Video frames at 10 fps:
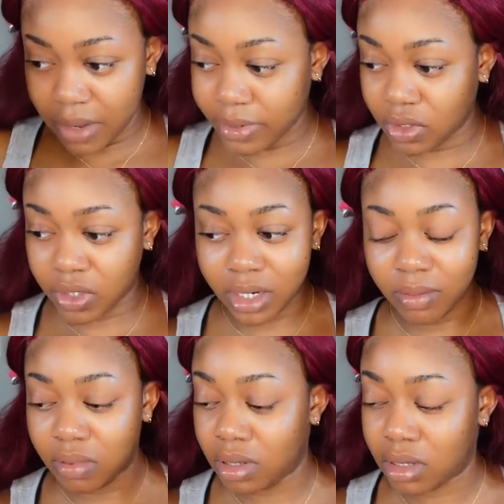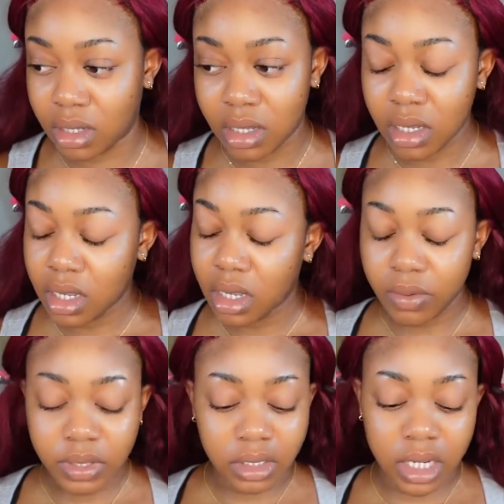I was
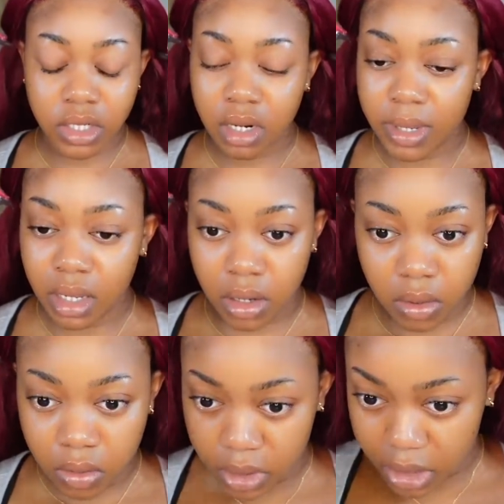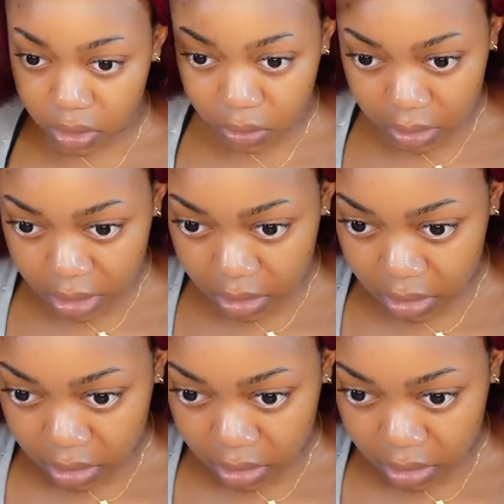not trying to make a hole into it.